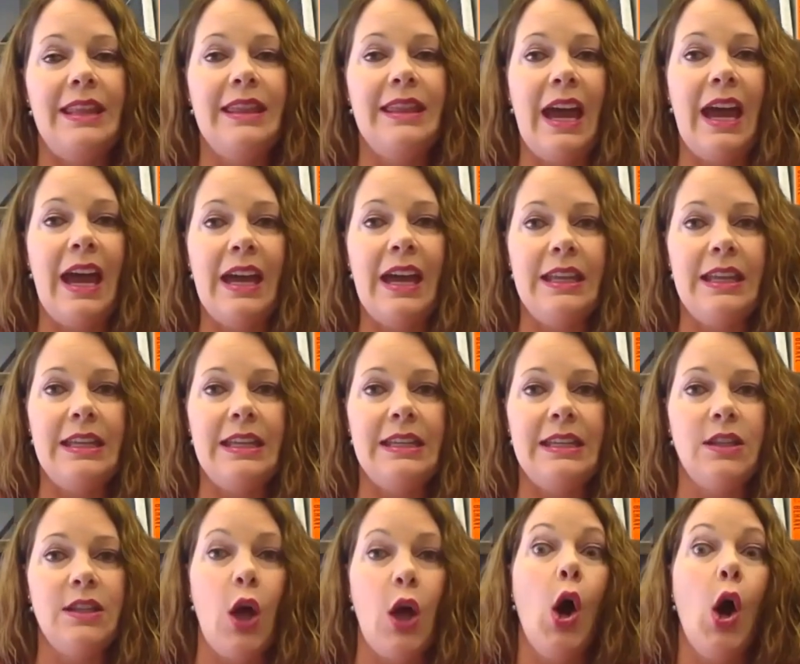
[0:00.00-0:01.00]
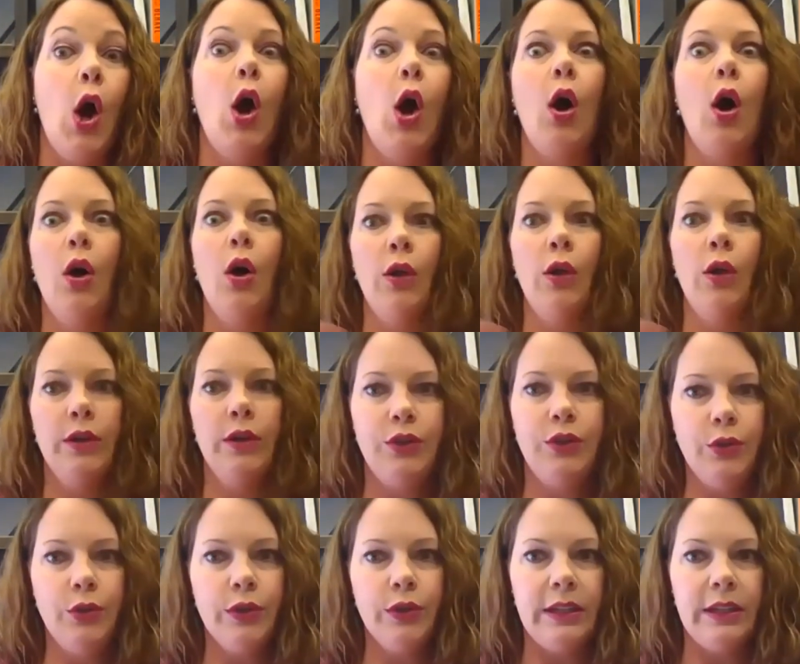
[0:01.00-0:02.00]
that is all the
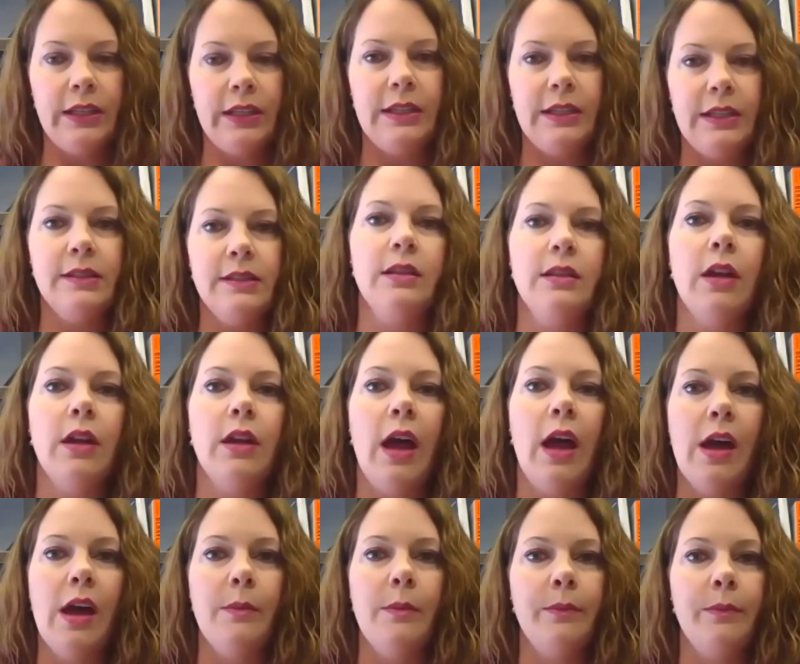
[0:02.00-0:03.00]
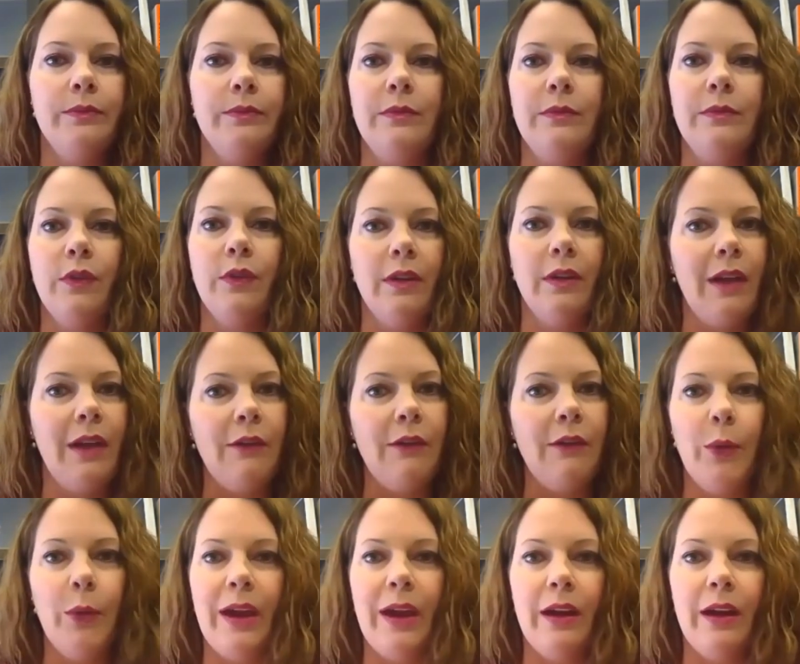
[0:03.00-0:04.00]
junior leagues
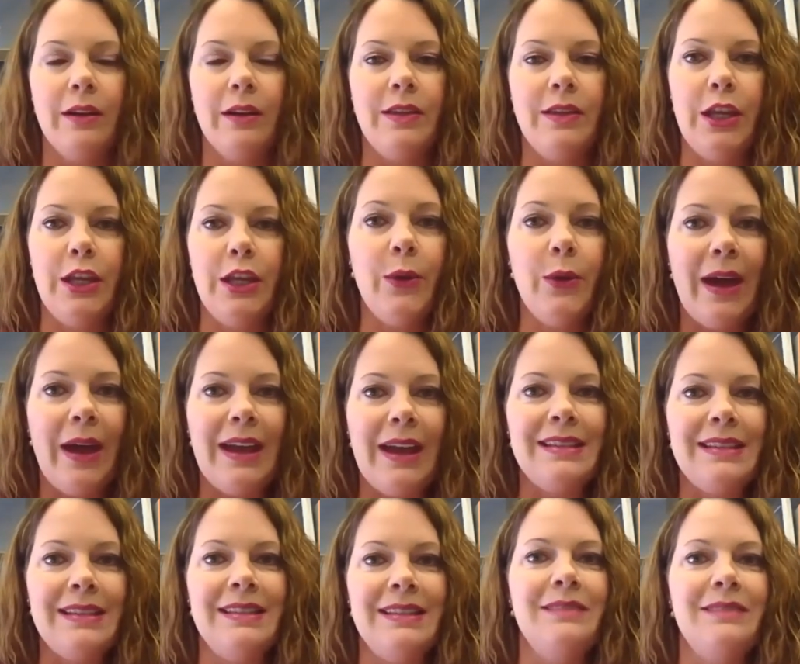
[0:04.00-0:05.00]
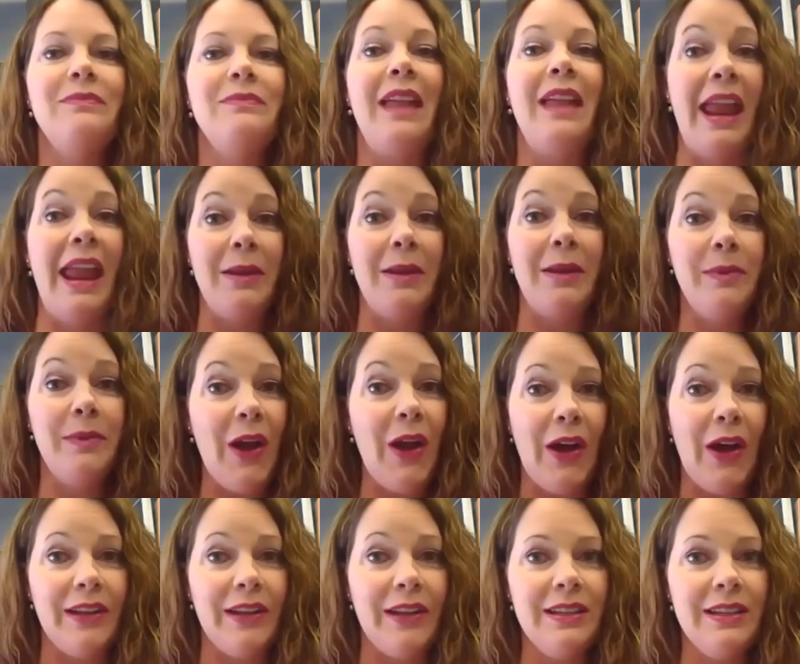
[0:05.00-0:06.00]
everywhere in the US and
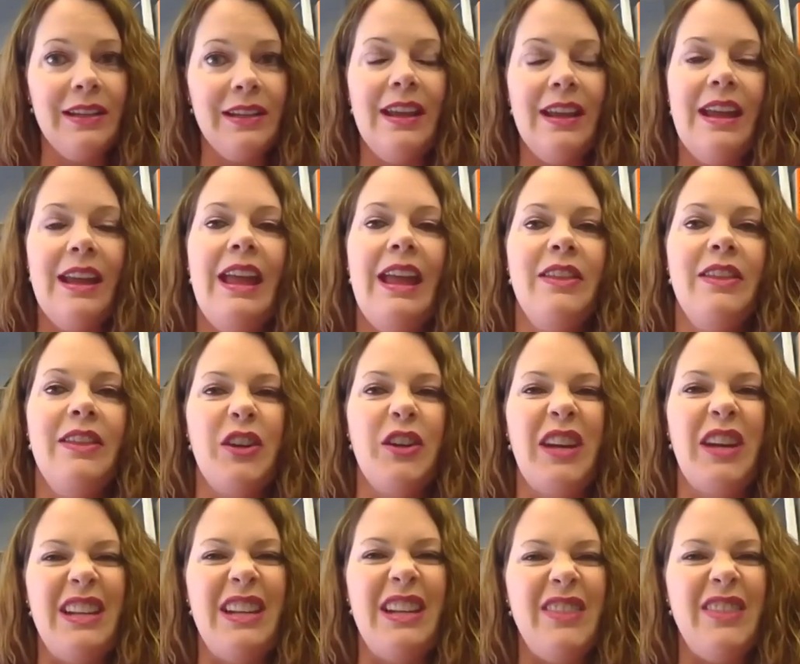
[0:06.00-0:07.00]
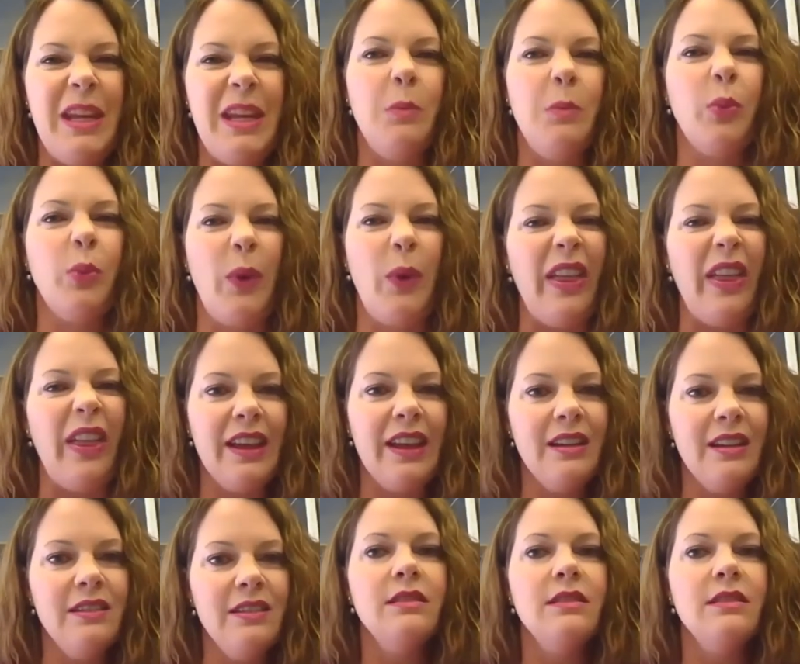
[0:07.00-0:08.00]
beyond. They're kind of the
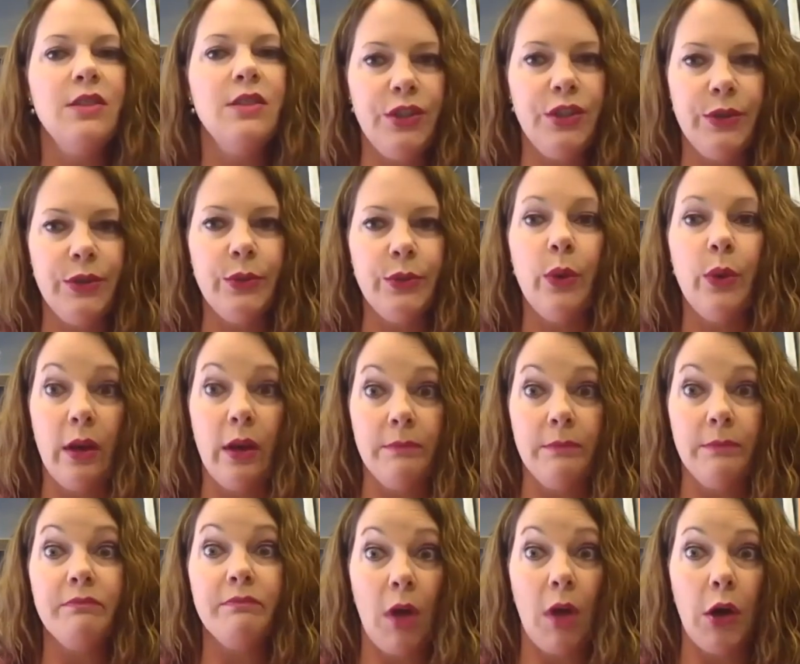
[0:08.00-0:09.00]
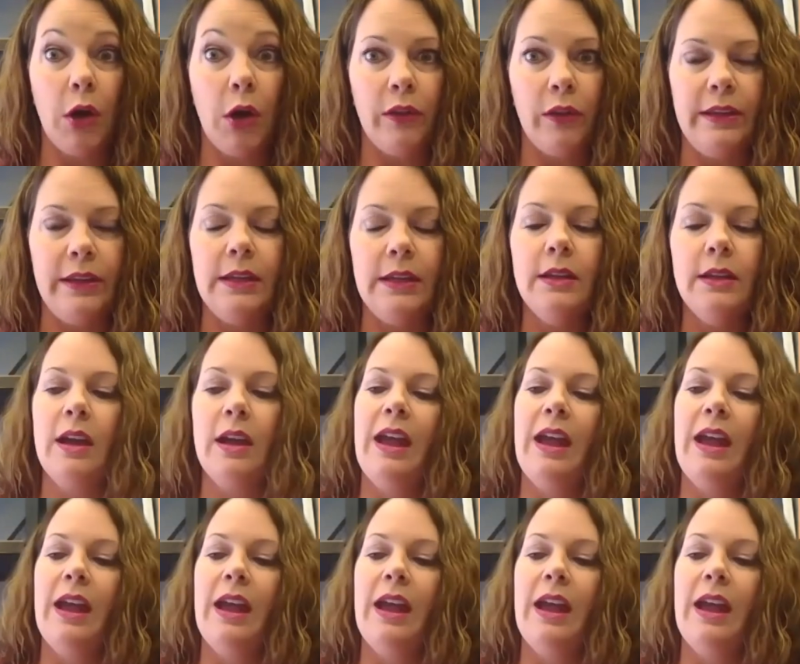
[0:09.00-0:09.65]
umbrella to our league.